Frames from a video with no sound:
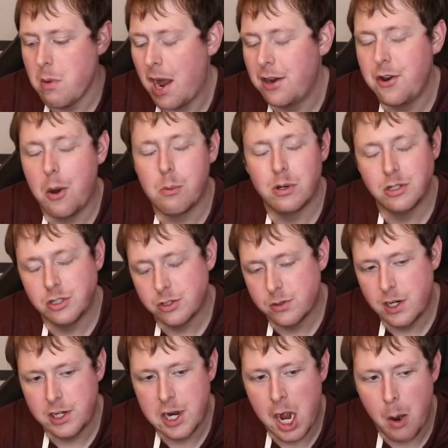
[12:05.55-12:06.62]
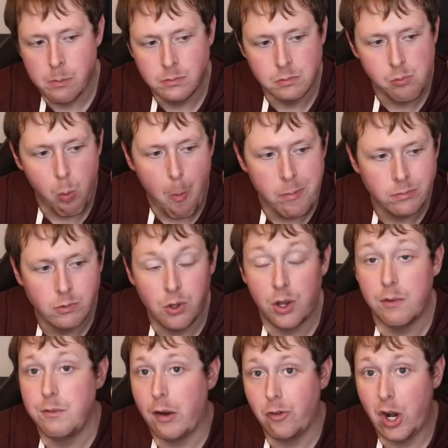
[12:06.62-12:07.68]
I don't want to do it right now because
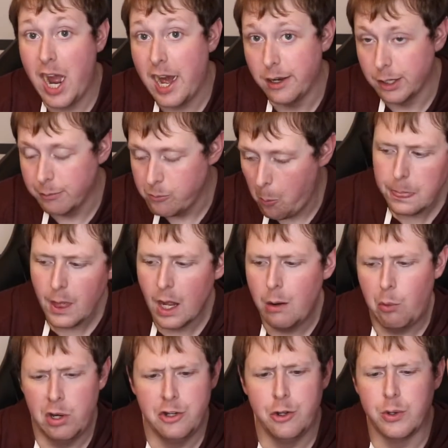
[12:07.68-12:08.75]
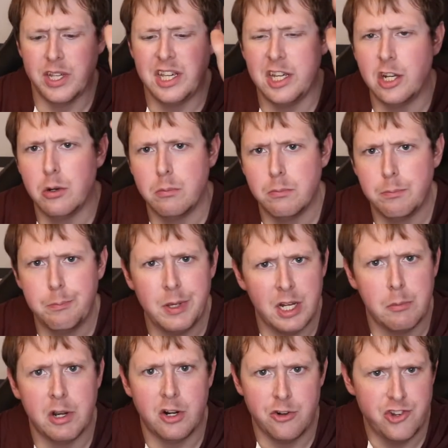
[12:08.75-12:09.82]
I've never had it. I want to do a keto peanut
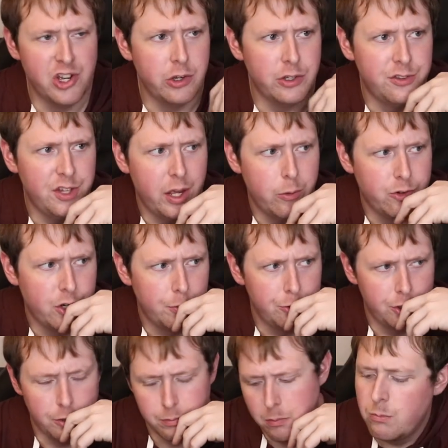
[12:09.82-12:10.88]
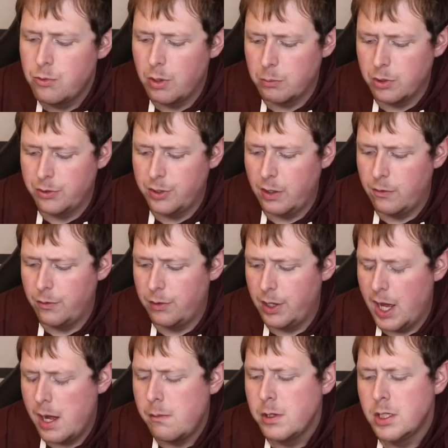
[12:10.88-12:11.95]
butter and jelly sandwich episode, so I'm going to save it for
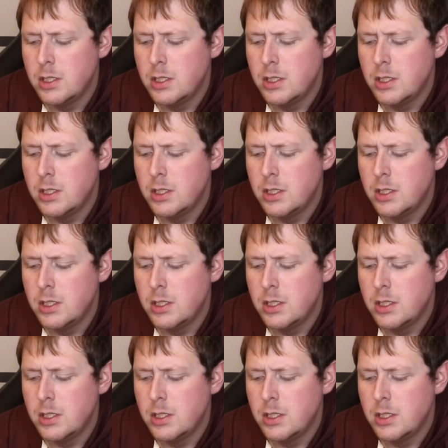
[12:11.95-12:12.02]
that.